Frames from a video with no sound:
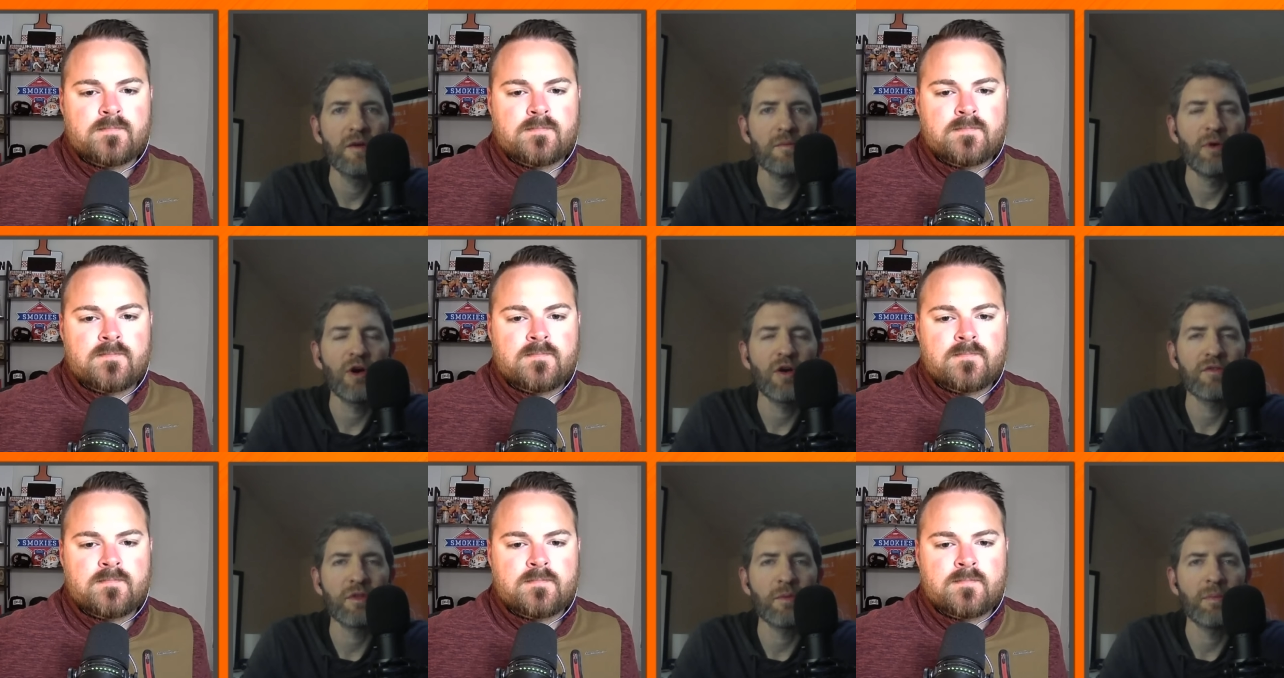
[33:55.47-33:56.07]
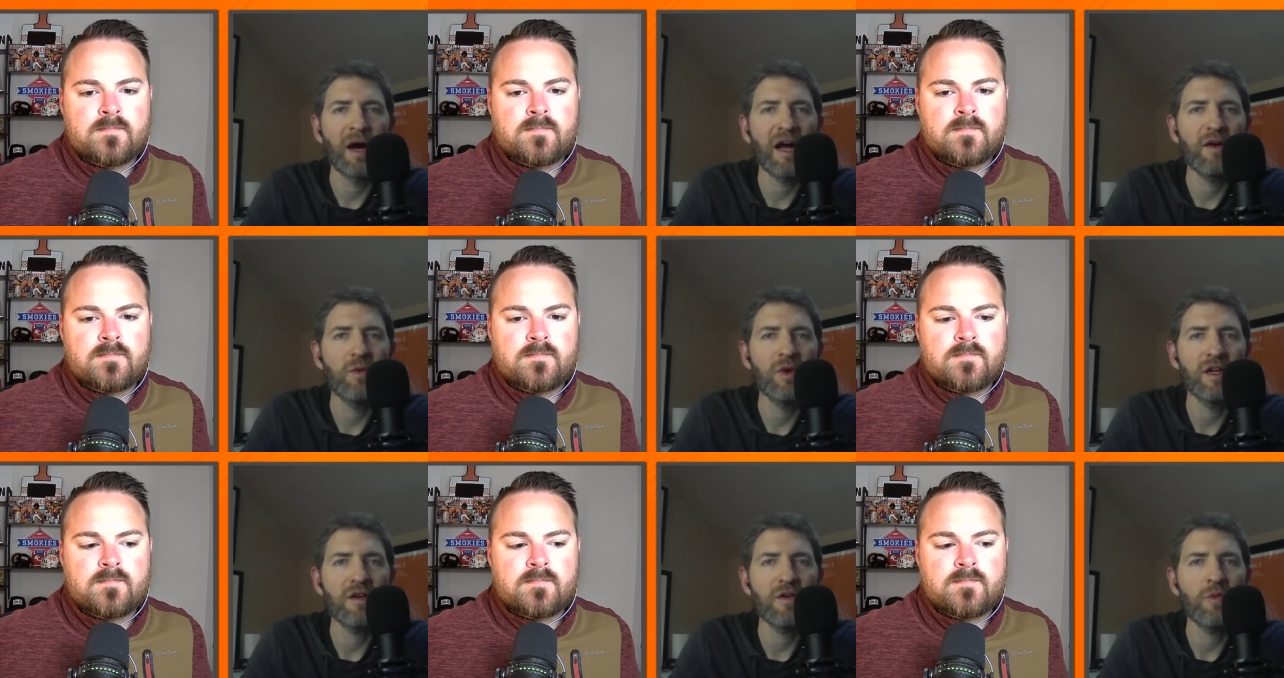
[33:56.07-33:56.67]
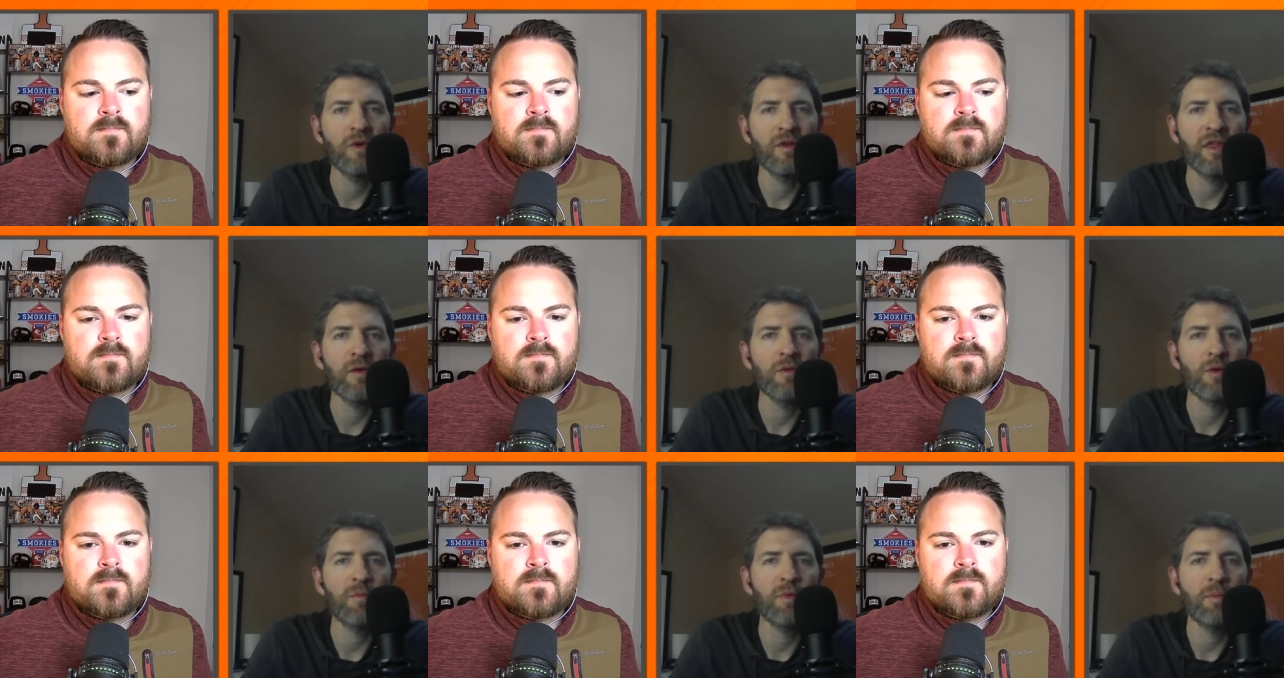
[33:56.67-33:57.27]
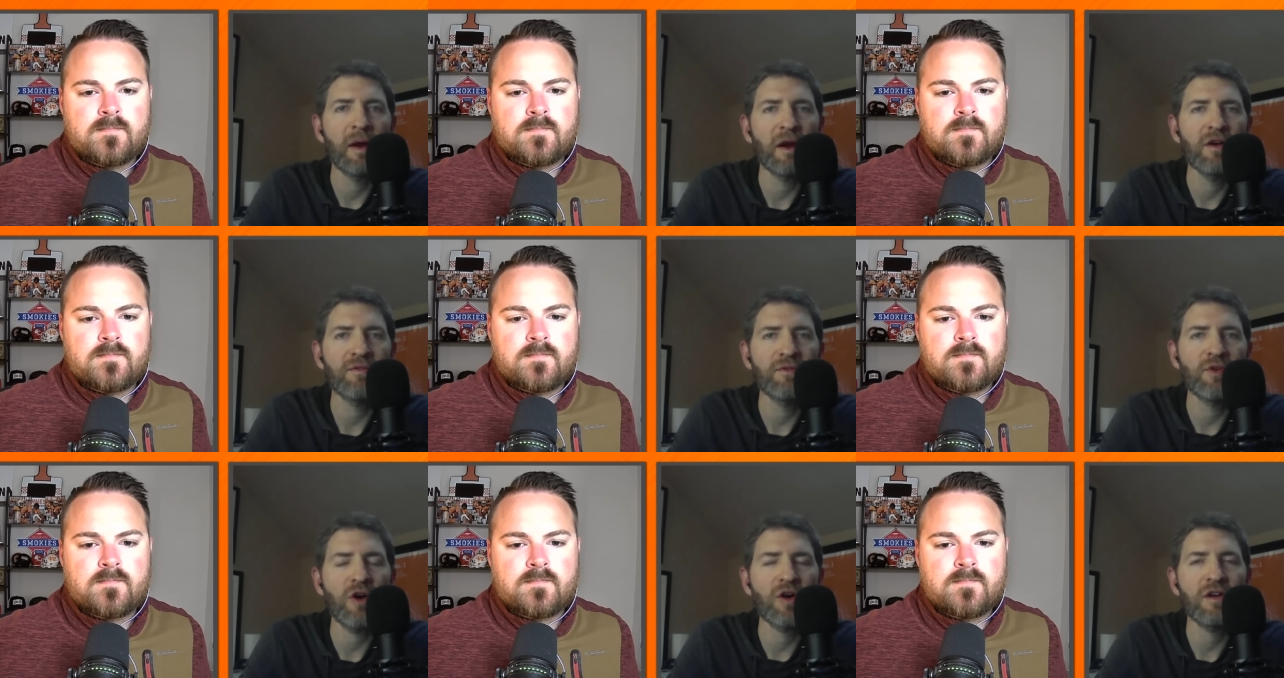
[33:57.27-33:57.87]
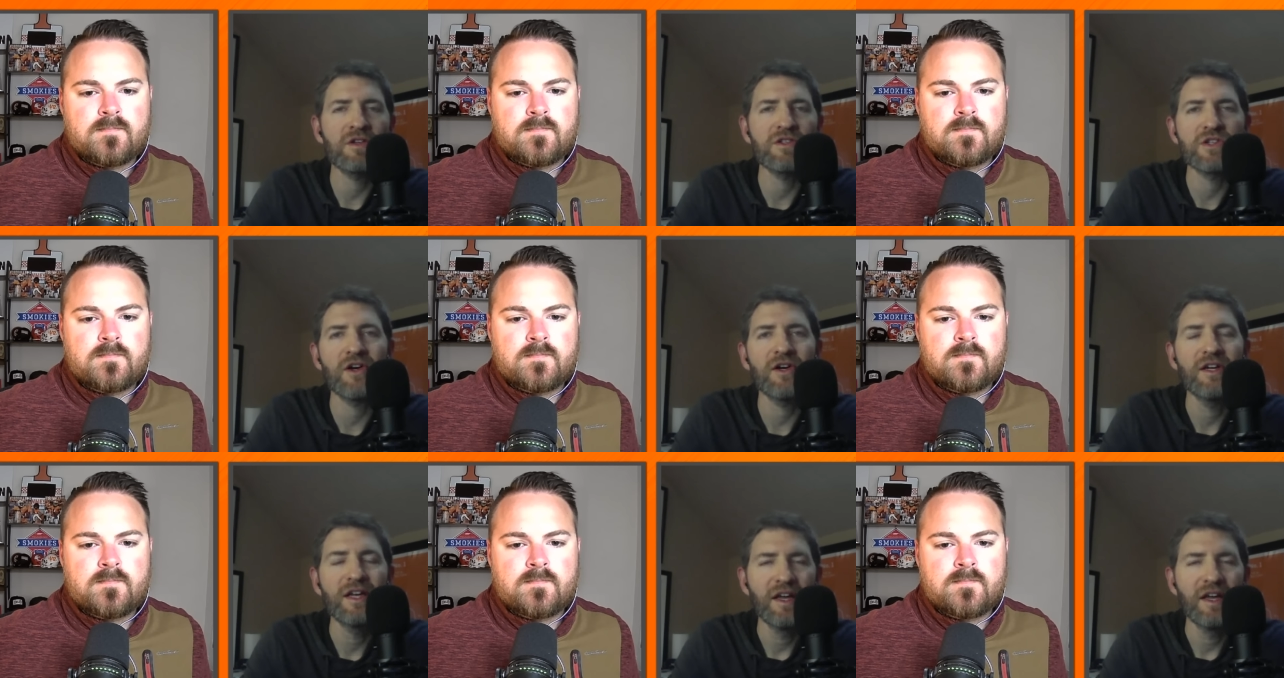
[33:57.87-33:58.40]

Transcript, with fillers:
Speaker 1: part of the bye week where they were preparing for Arkansas.